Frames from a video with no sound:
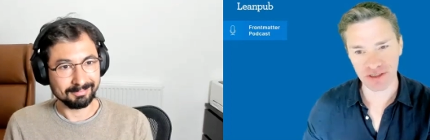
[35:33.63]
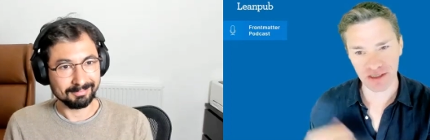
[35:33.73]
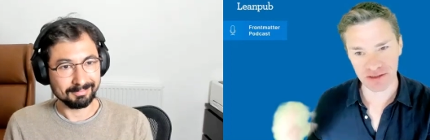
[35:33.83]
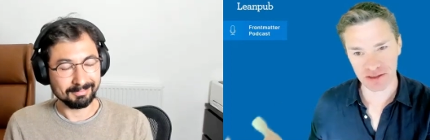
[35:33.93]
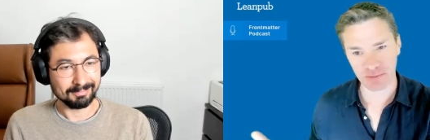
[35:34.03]

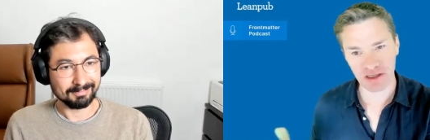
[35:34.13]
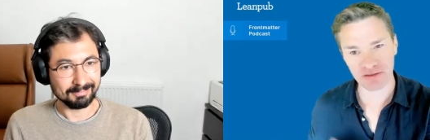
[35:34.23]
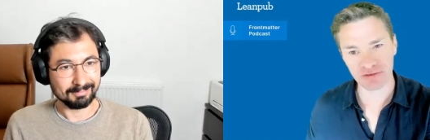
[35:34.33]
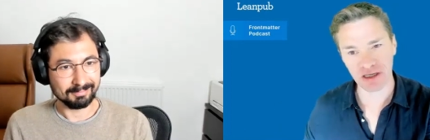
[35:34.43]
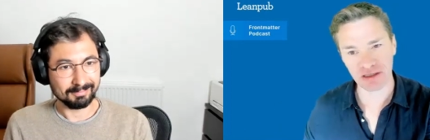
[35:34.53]
Speaker 1: it's
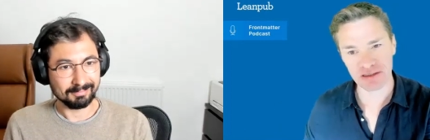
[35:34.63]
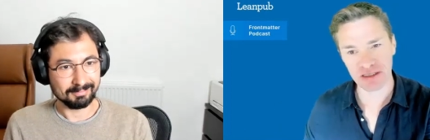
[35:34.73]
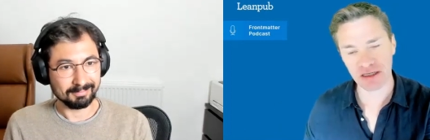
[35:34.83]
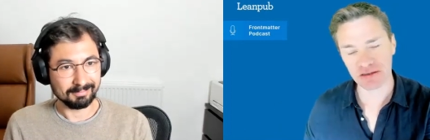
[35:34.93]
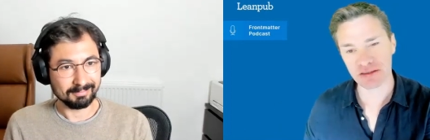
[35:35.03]
expensive to get this
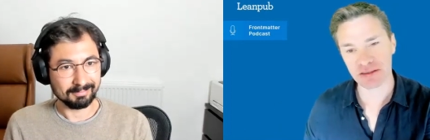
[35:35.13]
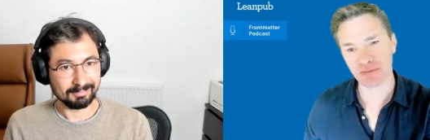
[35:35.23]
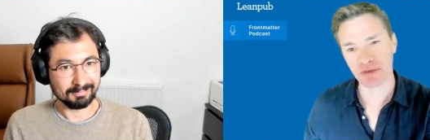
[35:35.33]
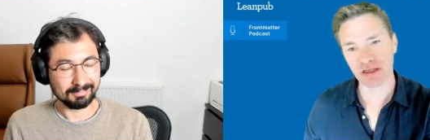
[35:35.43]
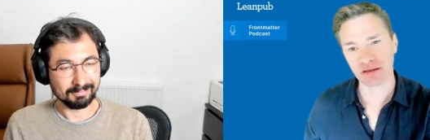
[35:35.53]
data, does
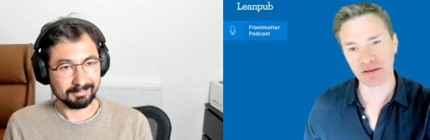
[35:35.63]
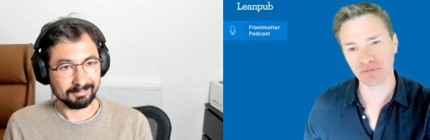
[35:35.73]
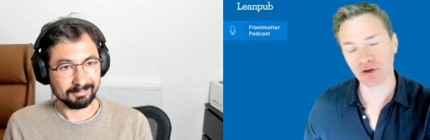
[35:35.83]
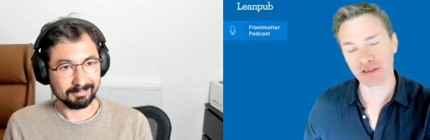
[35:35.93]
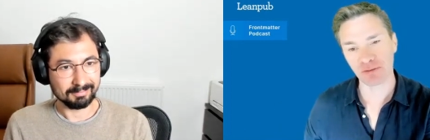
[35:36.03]
that mean that, like,
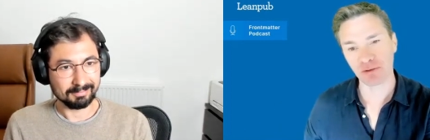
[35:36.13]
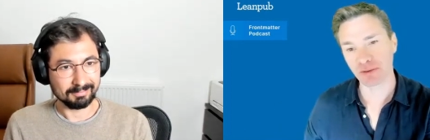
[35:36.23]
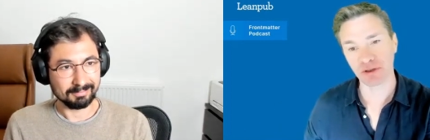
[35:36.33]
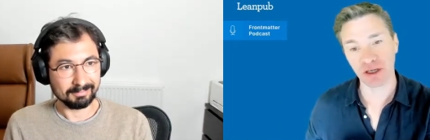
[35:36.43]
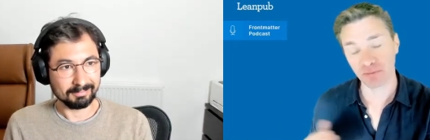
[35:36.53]
for example,
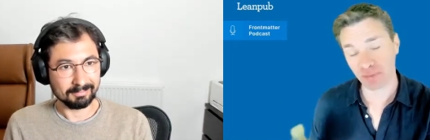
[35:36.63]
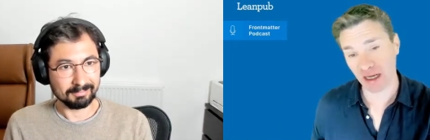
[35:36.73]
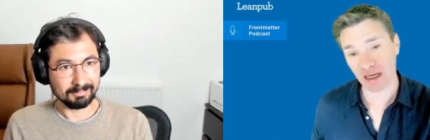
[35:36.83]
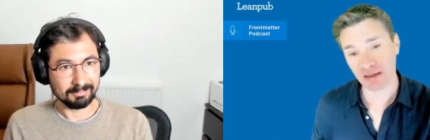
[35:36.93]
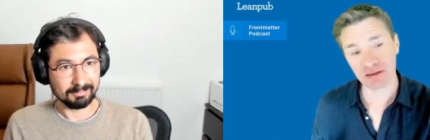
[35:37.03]
people get
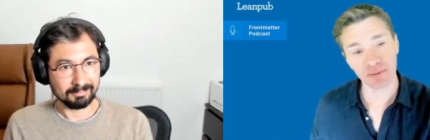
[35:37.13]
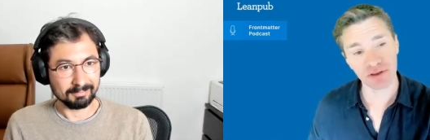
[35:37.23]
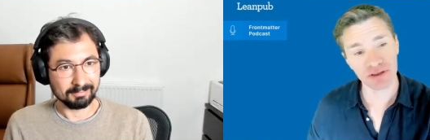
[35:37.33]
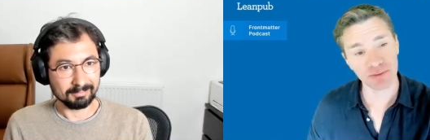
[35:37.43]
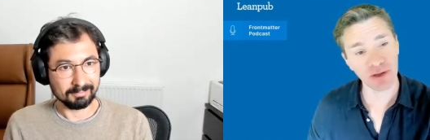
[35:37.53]
paid to
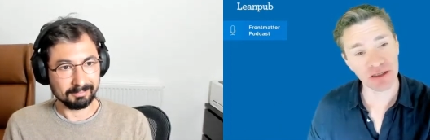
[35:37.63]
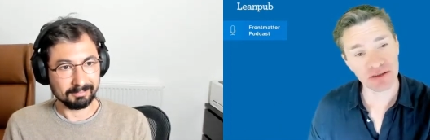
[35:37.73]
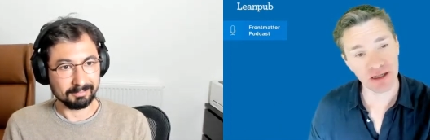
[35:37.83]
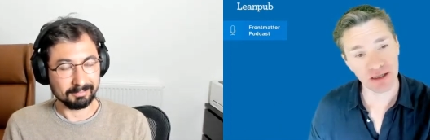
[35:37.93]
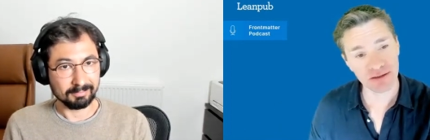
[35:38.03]
participate in
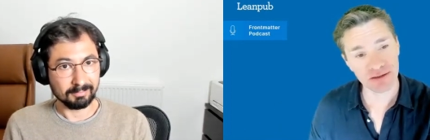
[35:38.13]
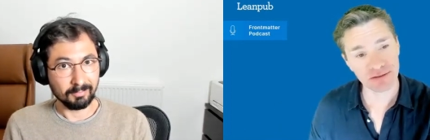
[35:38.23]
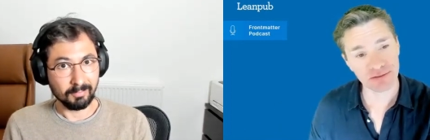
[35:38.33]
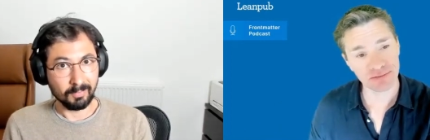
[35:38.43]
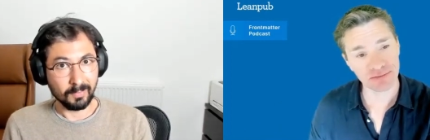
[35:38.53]

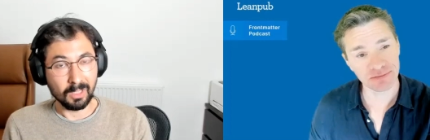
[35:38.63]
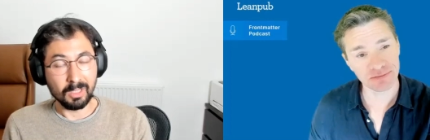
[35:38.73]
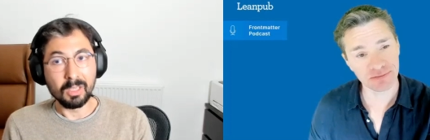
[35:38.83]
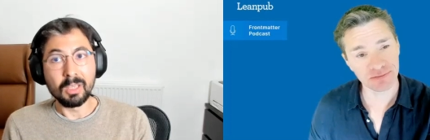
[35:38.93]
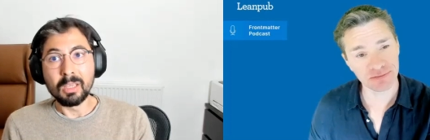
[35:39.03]
studies?
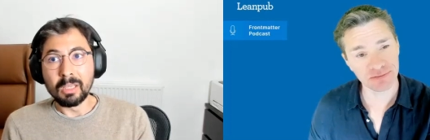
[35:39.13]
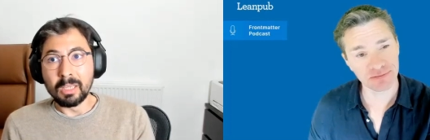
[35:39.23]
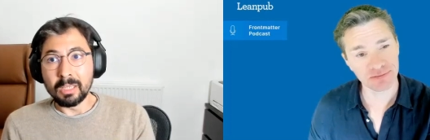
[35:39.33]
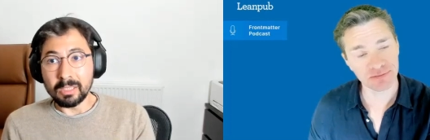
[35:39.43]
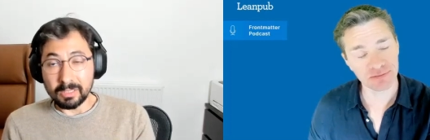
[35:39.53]

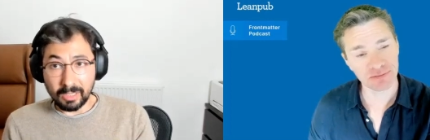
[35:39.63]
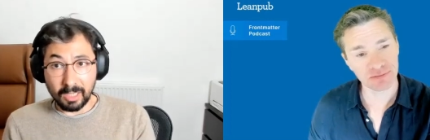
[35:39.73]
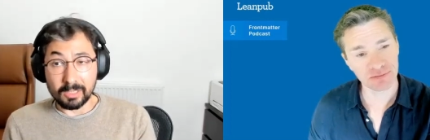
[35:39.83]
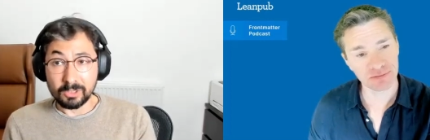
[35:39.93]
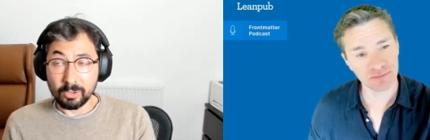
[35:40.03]

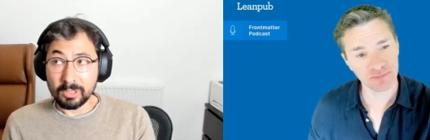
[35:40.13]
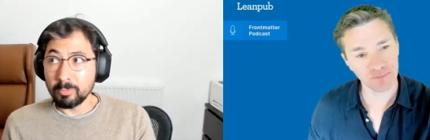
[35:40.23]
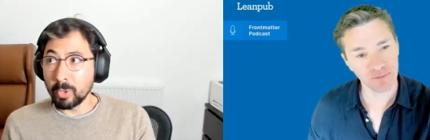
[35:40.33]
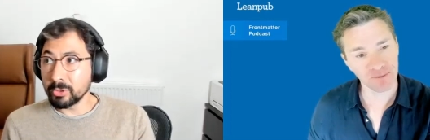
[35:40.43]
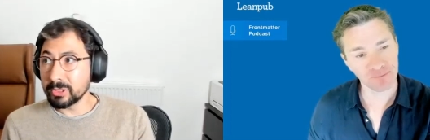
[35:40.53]
Speaker 2: Yeah, so in
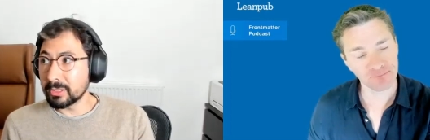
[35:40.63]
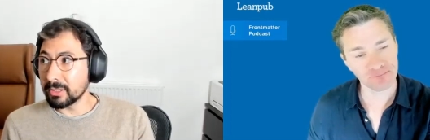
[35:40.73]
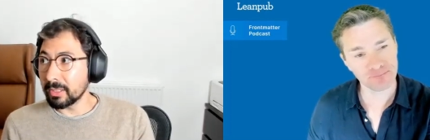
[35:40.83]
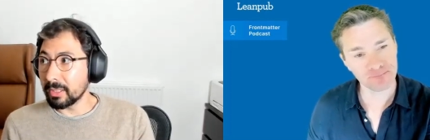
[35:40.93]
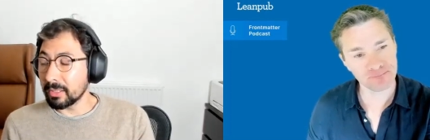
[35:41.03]
most
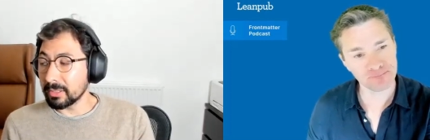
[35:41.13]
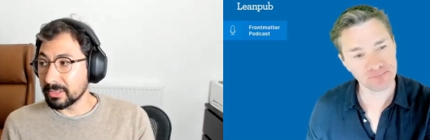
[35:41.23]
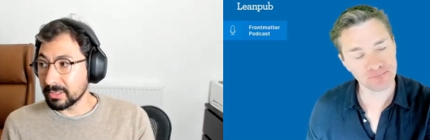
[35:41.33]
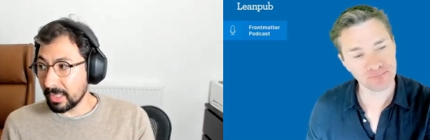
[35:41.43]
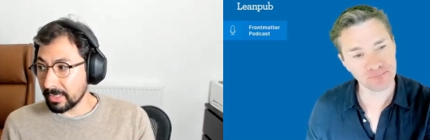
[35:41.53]

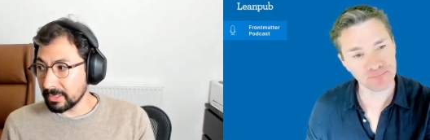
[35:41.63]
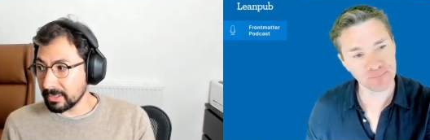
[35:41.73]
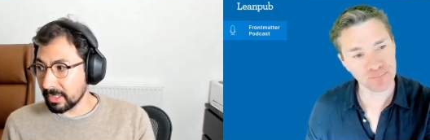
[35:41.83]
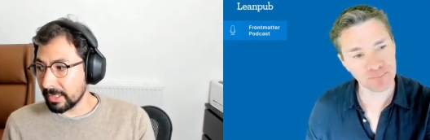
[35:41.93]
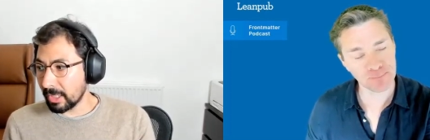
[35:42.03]

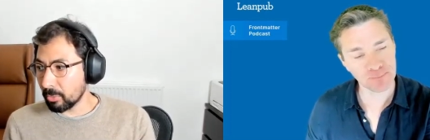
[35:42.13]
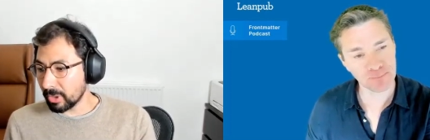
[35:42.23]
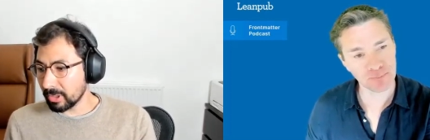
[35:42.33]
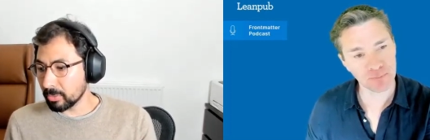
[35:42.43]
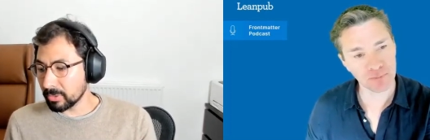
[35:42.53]
studies, and I
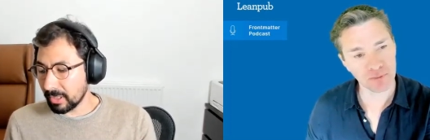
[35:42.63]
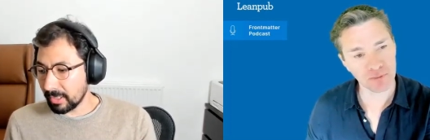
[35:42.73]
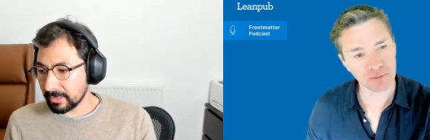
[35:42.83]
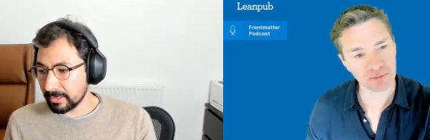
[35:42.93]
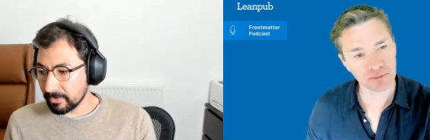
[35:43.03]
work with a
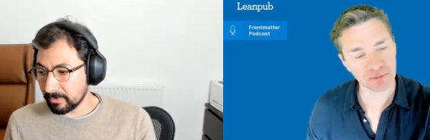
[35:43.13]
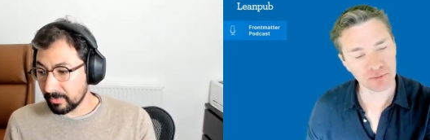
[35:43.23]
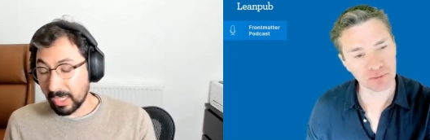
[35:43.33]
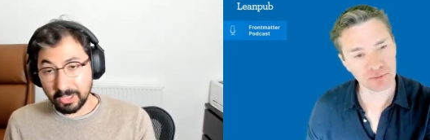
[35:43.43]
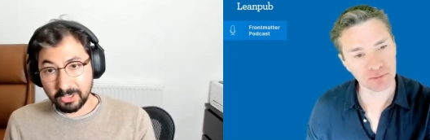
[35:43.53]
lot of
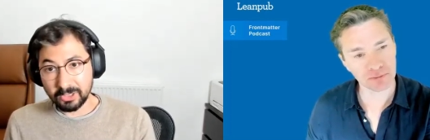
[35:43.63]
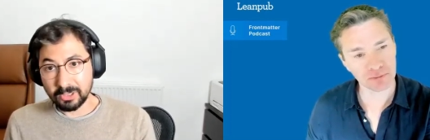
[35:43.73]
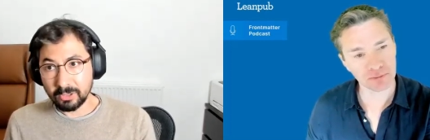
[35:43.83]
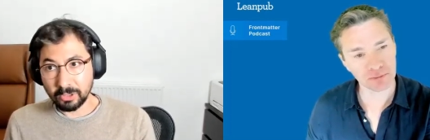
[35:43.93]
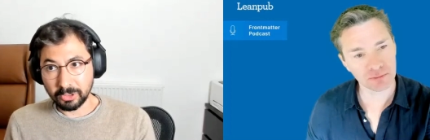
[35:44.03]
large
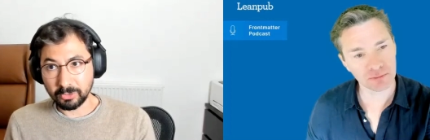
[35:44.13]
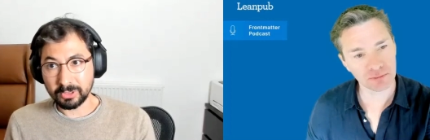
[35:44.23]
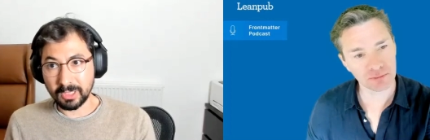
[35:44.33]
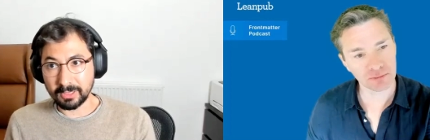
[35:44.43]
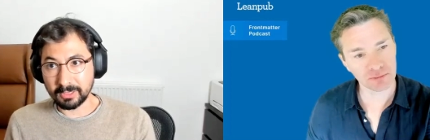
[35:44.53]
longitudinal
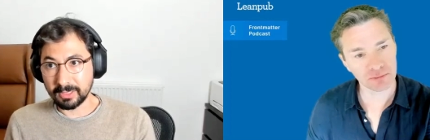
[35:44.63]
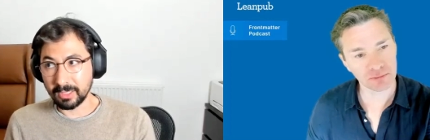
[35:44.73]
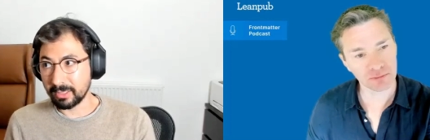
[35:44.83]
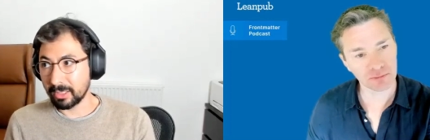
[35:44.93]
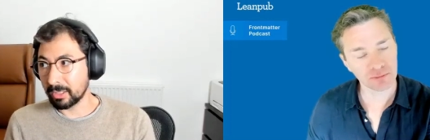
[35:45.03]
studies
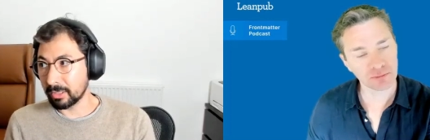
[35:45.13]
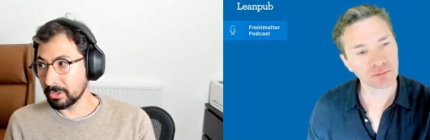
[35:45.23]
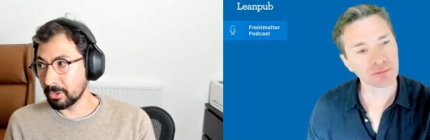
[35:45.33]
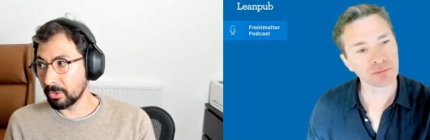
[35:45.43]
that are, you know,